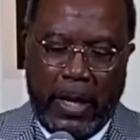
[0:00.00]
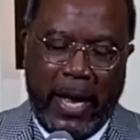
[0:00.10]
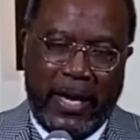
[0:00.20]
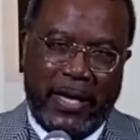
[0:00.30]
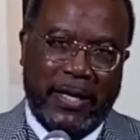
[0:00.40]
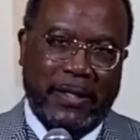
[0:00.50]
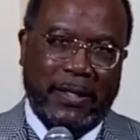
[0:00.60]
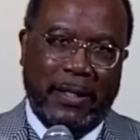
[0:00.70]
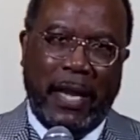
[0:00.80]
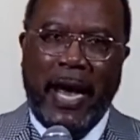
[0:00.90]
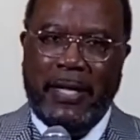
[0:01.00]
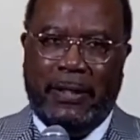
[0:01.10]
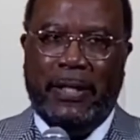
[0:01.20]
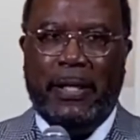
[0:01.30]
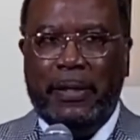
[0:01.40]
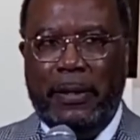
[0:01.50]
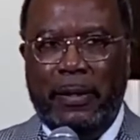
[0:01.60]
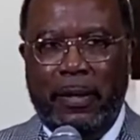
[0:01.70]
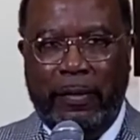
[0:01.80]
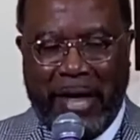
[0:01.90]
And it is likely
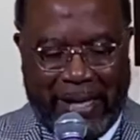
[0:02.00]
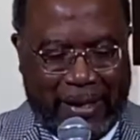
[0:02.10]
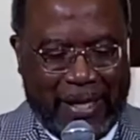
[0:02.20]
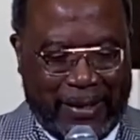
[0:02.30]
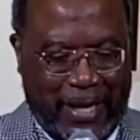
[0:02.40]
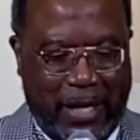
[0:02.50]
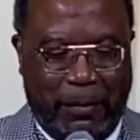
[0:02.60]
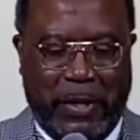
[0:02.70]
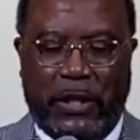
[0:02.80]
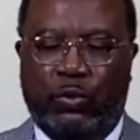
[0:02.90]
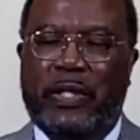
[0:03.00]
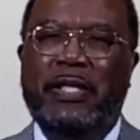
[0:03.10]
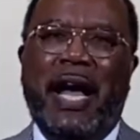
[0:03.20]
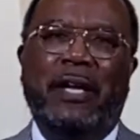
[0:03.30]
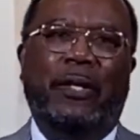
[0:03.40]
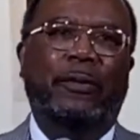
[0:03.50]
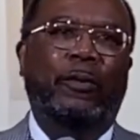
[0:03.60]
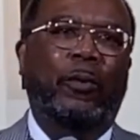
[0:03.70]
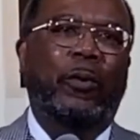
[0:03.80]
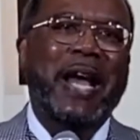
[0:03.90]
that these enemies would not
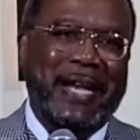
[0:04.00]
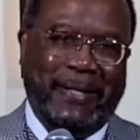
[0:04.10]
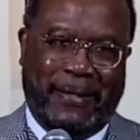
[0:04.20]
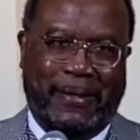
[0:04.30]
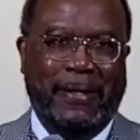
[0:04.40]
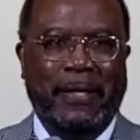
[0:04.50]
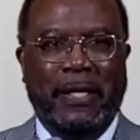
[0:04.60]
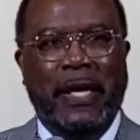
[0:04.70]
rest